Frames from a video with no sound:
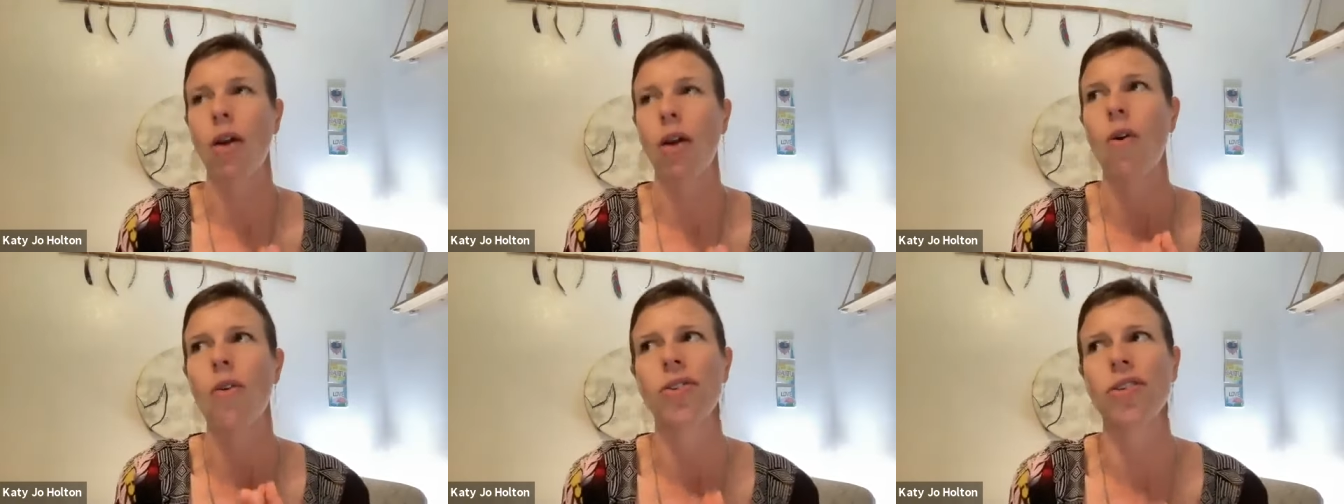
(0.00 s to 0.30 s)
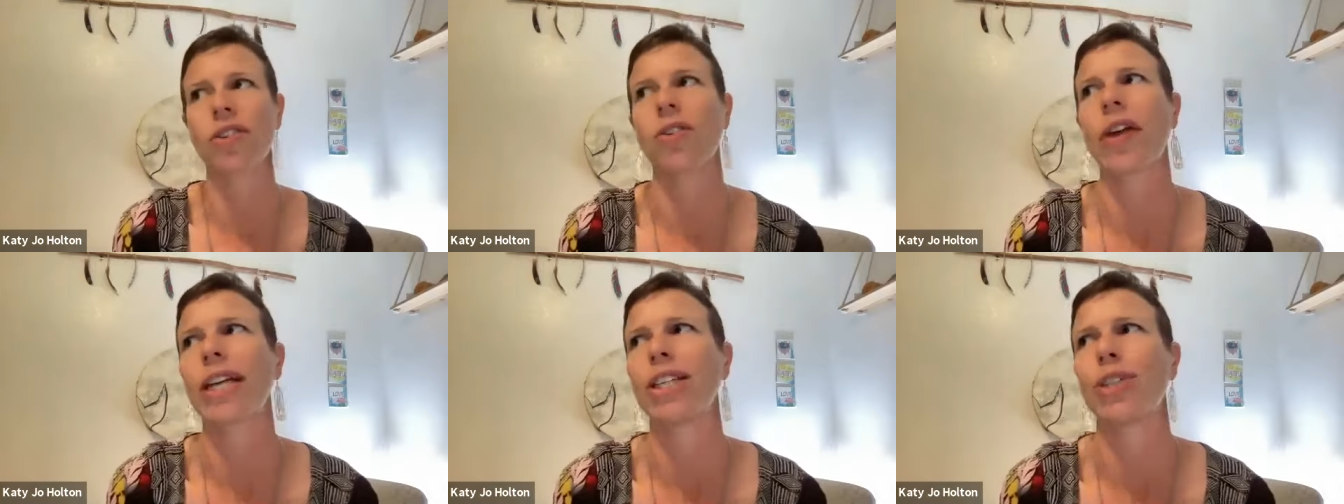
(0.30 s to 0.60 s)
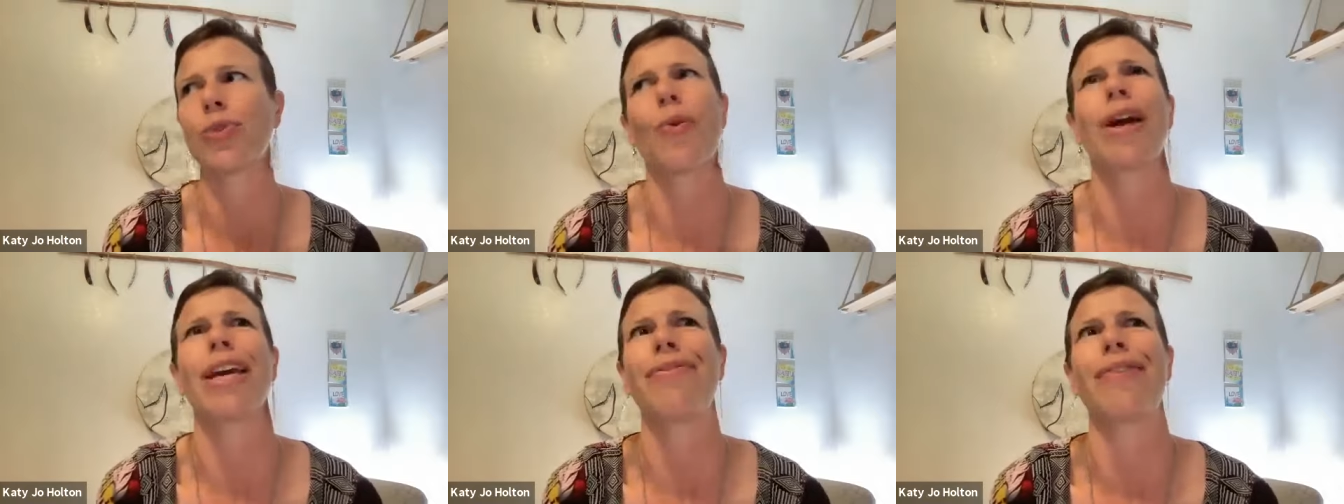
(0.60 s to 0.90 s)
And also, like,
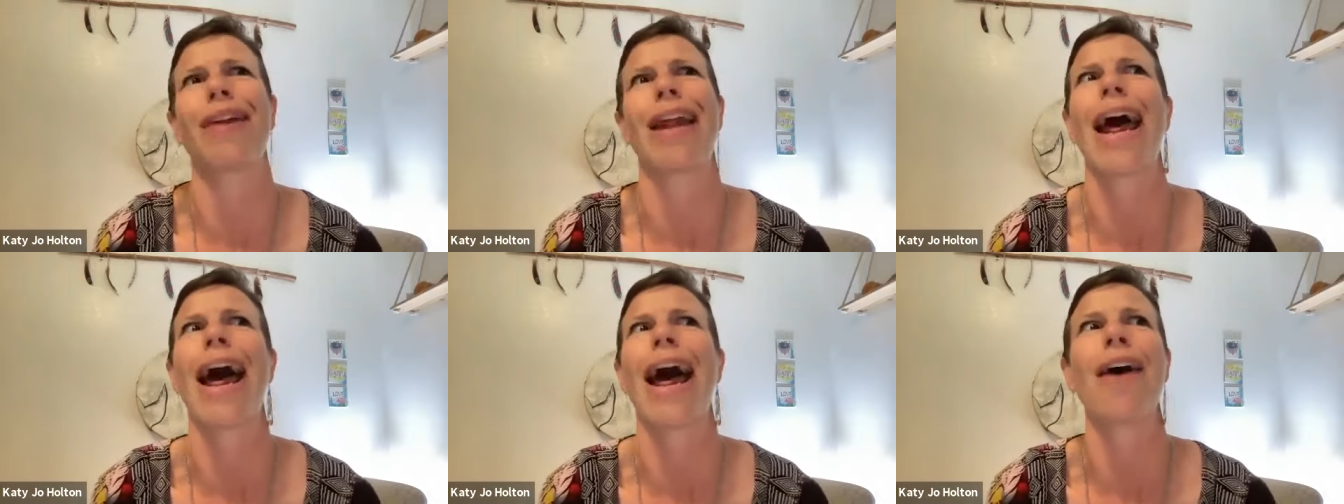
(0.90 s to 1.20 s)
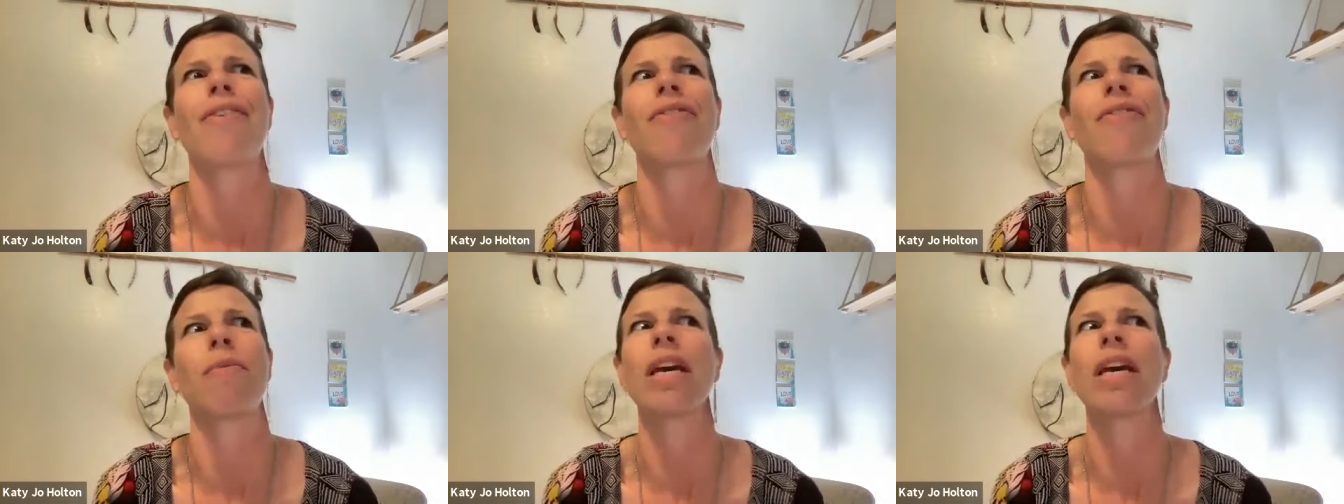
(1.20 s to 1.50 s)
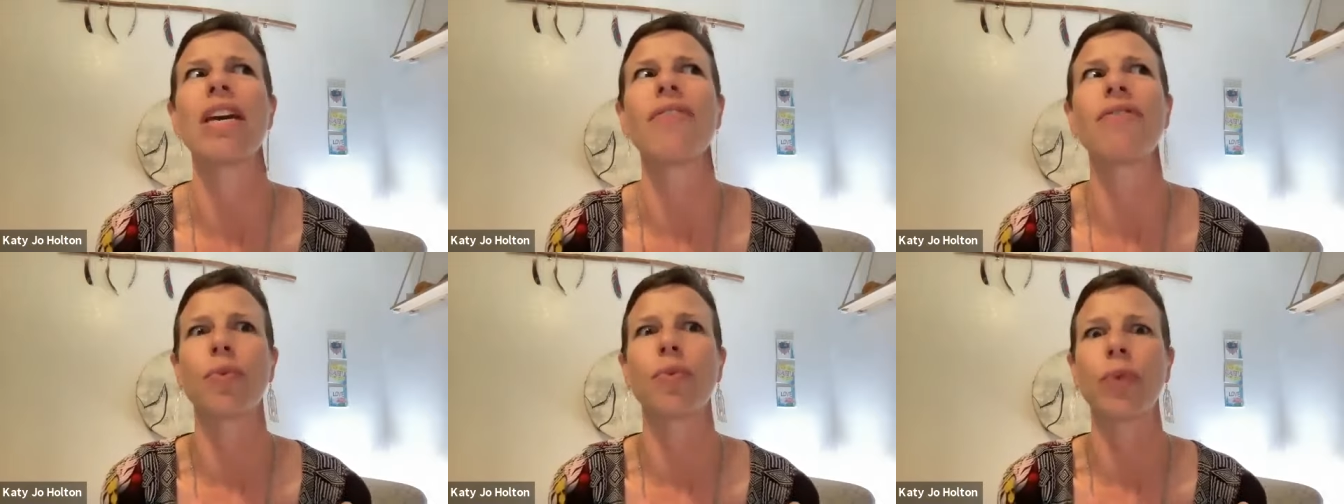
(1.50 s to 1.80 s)
do I even have, am I
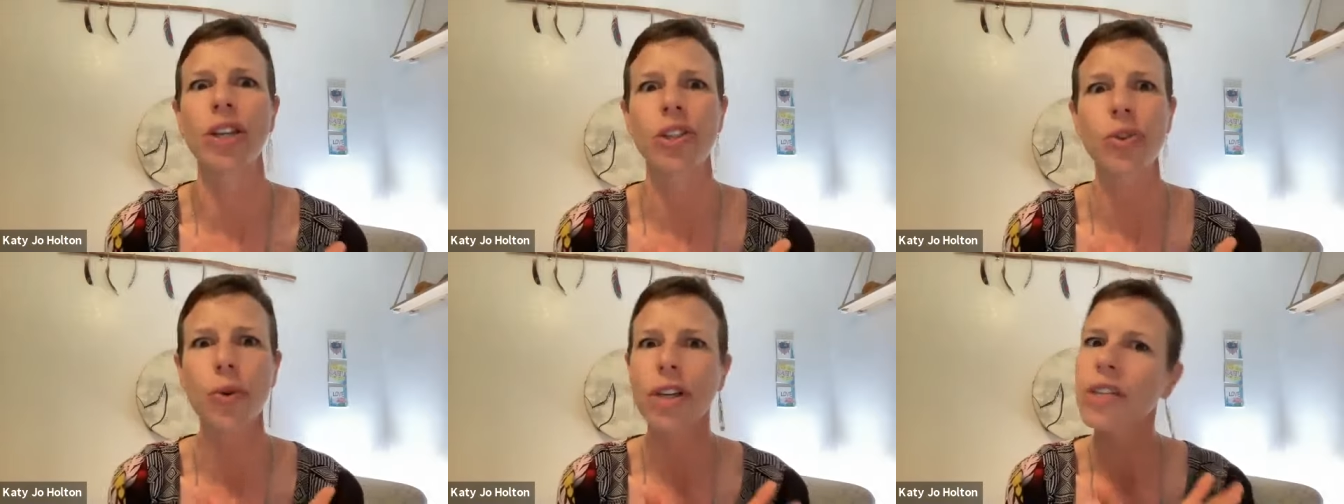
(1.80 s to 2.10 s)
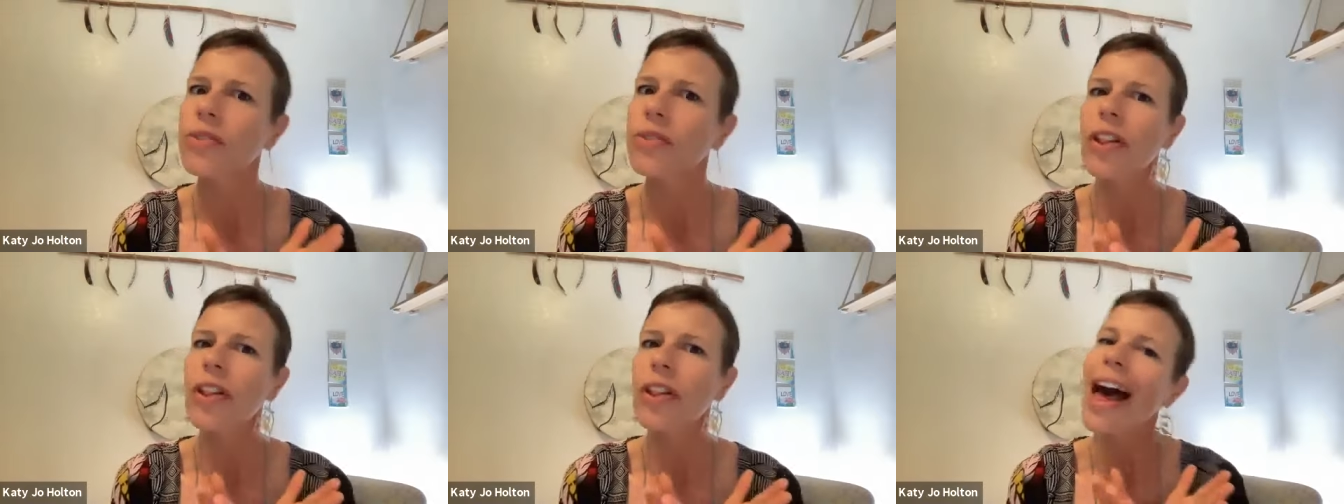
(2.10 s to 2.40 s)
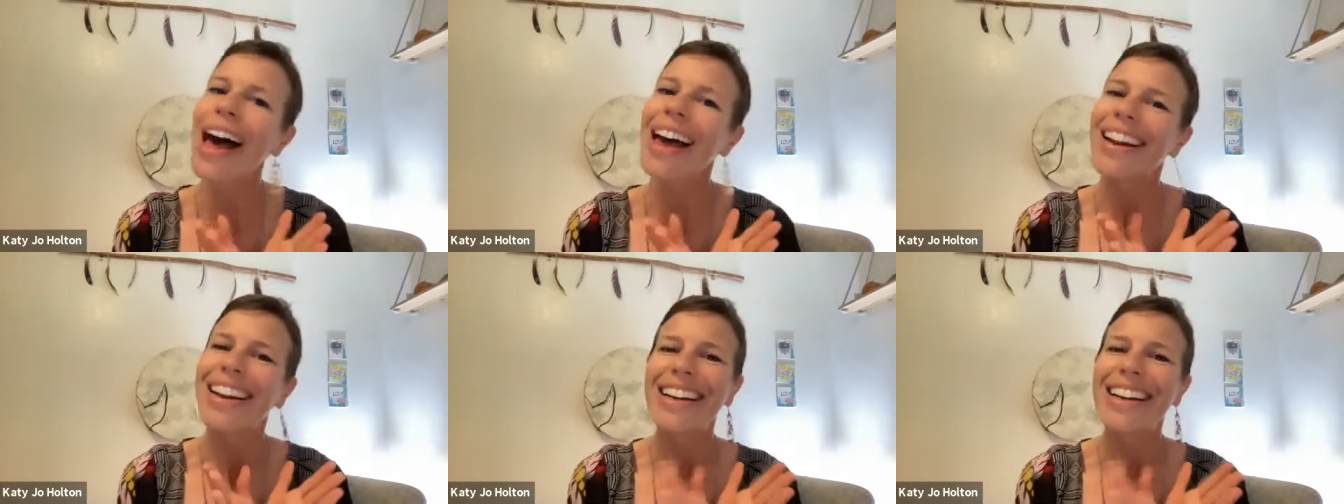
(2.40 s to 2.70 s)
even resource for
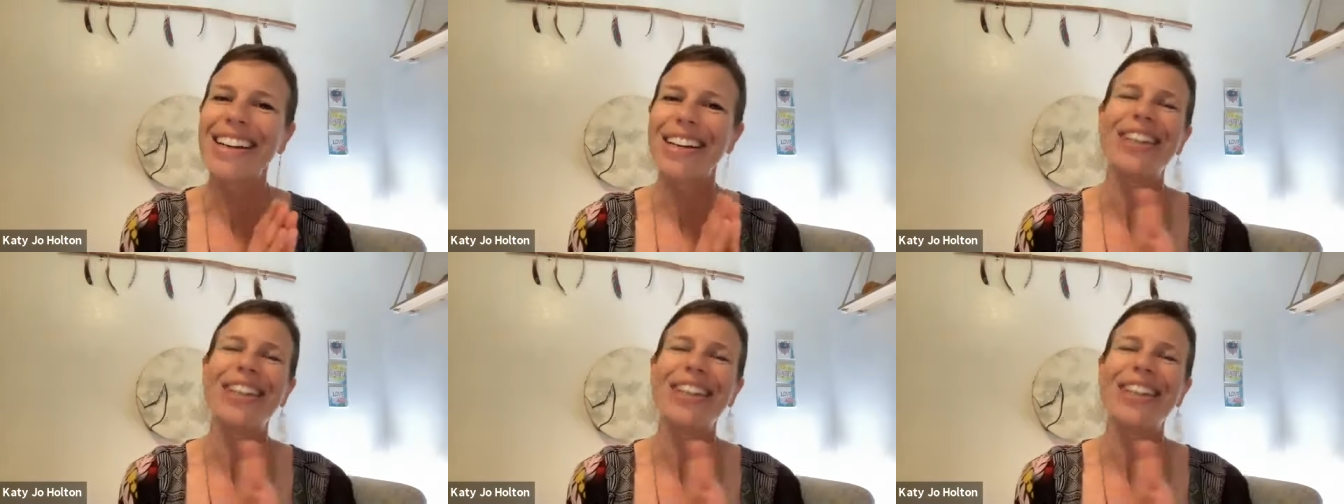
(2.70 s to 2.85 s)
that?